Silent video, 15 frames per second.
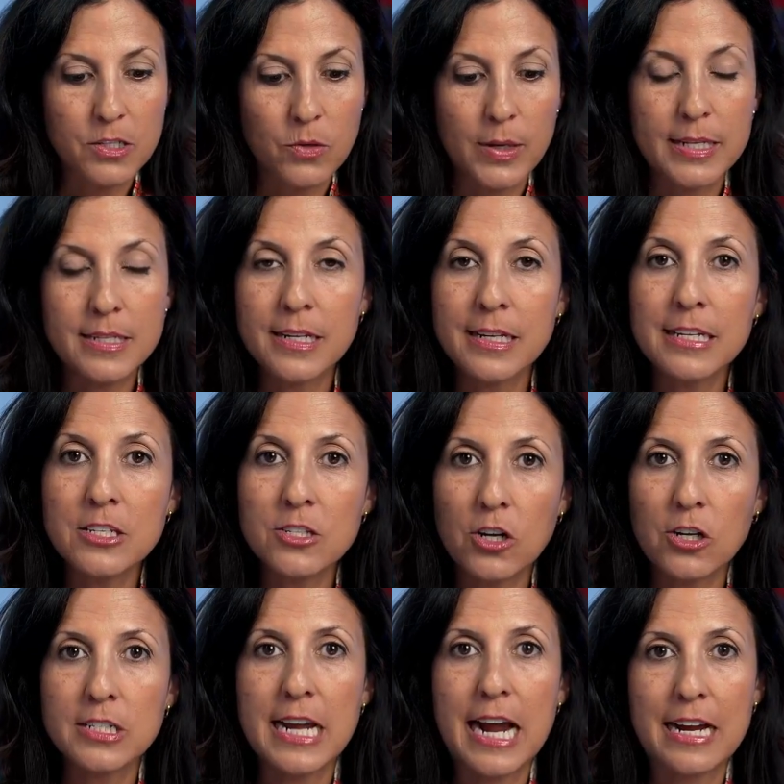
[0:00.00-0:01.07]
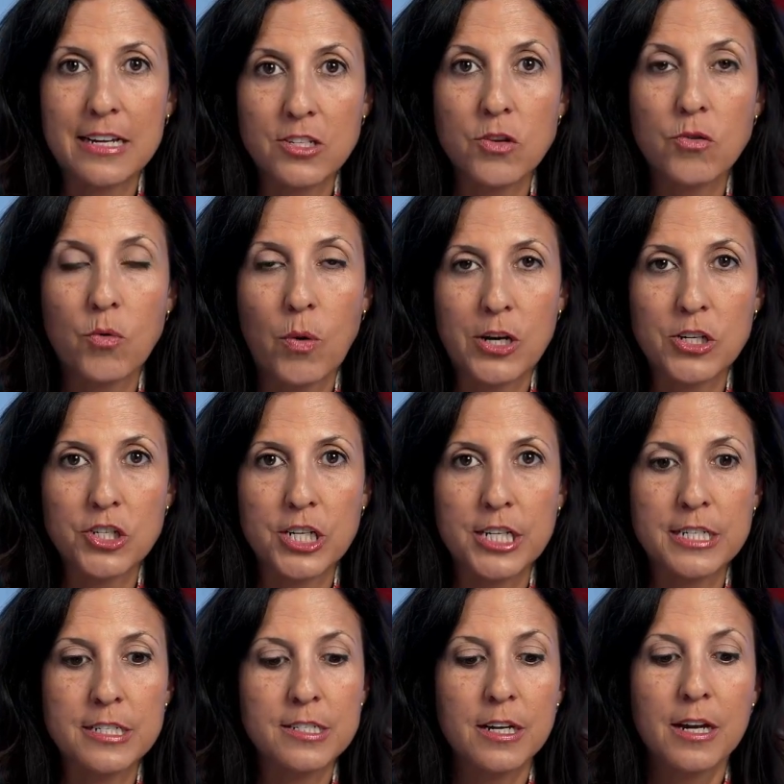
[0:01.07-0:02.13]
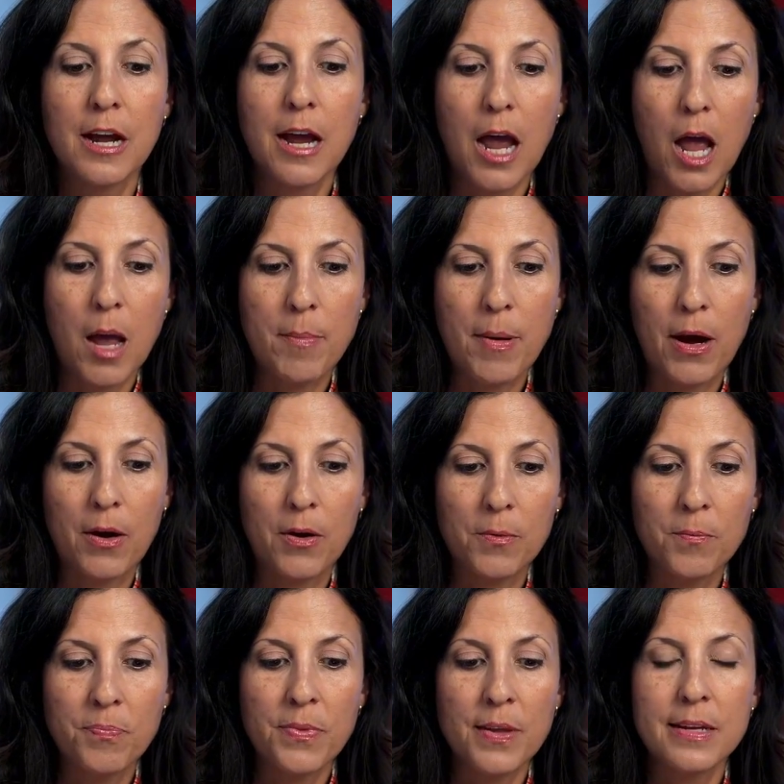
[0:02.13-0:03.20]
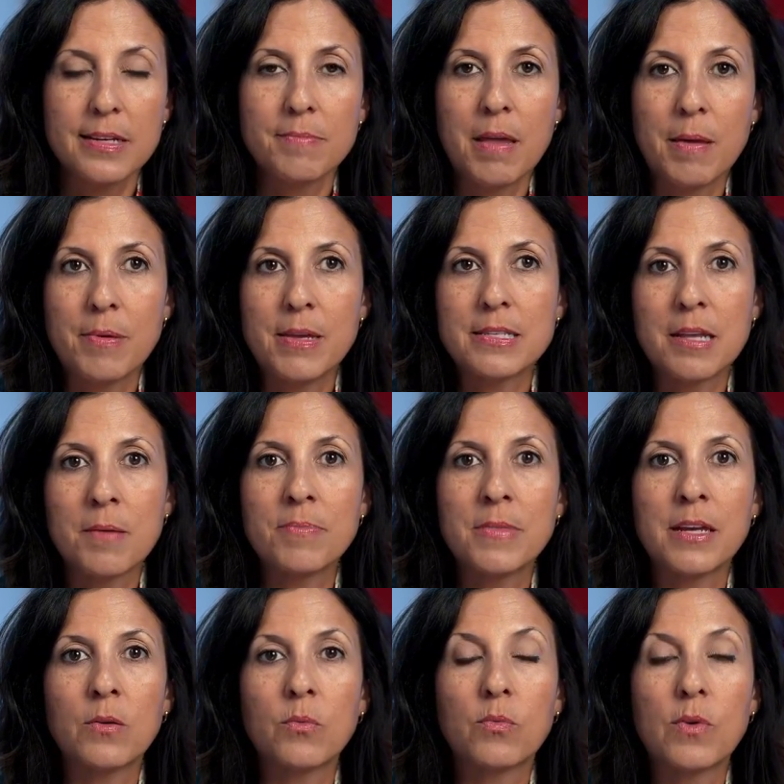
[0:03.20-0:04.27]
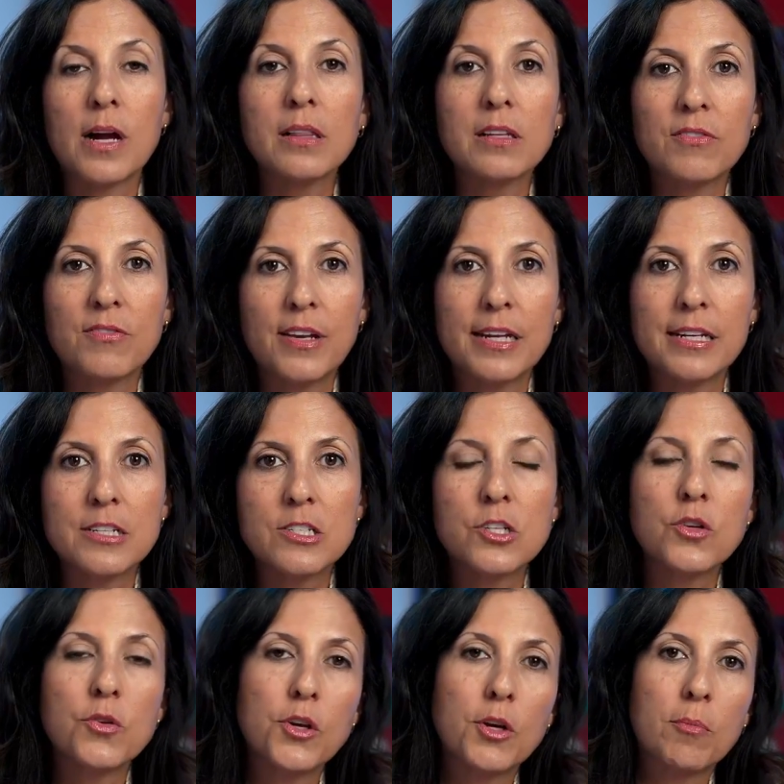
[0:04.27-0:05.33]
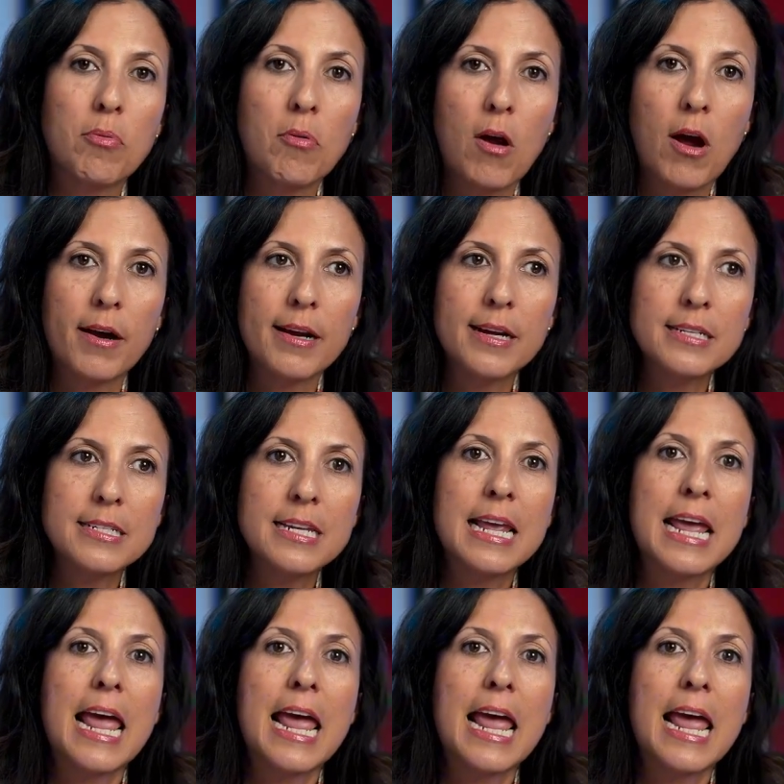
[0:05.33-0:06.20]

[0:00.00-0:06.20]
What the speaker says: So, it's going to start to ask you questions about maybe something relevant to your product,